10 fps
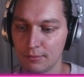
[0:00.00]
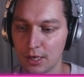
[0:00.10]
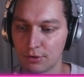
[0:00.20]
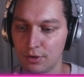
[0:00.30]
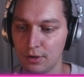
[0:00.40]

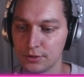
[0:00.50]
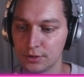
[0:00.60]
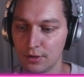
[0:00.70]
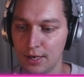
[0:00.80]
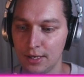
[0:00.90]
macro,
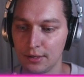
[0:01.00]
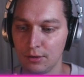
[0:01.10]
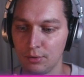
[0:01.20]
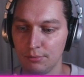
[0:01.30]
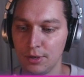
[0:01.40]
so the
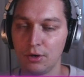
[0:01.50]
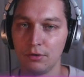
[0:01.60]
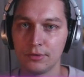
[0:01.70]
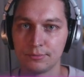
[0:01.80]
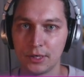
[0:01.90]
handler will be
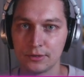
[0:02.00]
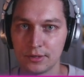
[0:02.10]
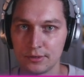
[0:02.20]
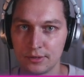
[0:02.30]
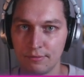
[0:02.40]
always
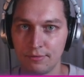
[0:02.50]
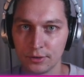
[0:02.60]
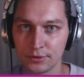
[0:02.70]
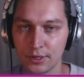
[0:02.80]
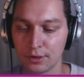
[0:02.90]
passed as the
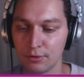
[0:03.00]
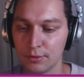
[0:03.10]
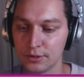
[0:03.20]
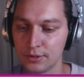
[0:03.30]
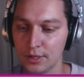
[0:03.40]
first
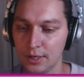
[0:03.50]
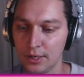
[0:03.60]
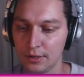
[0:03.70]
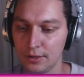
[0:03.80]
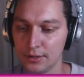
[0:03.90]
argument
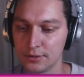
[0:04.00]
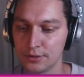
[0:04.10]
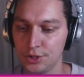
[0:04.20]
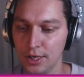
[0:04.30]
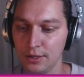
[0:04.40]
in this
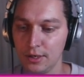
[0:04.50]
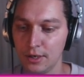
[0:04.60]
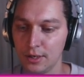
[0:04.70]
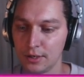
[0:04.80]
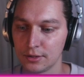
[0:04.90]
chain.
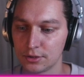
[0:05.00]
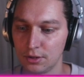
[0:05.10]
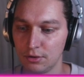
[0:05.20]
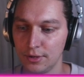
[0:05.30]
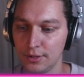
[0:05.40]

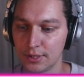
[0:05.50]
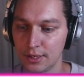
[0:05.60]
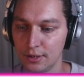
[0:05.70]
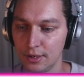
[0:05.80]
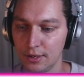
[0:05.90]
So this
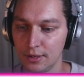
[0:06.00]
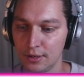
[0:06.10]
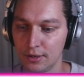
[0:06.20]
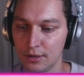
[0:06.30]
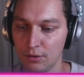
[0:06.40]
handler
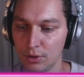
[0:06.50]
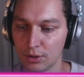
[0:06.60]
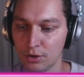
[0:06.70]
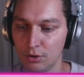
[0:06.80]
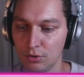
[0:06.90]
will
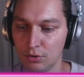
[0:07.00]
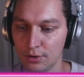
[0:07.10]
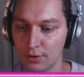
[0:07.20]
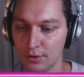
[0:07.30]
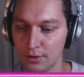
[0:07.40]
go
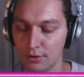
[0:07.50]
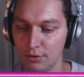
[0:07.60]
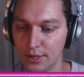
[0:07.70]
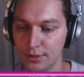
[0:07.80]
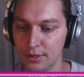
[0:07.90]

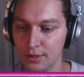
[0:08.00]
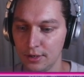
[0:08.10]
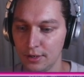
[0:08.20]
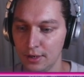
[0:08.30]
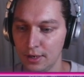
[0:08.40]
right
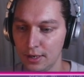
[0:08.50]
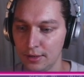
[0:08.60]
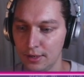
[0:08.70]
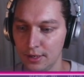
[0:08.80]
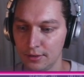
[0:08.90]
here,
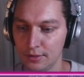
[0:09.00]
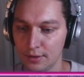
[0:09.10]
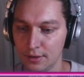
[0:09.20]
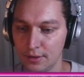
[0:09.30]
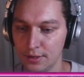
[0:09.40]
and then
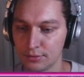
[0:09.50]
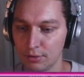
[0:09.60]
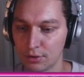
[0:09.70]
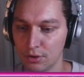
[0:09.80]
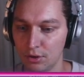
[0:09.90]
this
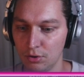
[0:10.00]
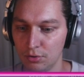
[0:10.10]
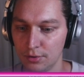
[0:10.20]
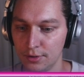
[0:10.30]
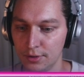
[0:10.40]
will
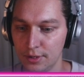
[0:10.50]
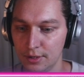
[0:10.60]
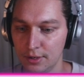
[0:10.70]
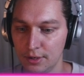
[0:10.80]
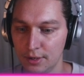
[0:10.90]
go
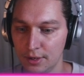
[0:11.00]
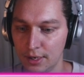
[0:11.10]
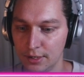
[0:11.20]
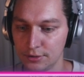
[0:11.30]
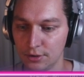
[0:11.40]
here,
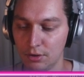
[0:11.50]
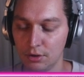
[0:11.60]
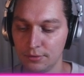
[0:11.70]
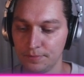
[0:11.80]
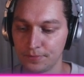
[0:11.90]
and so on.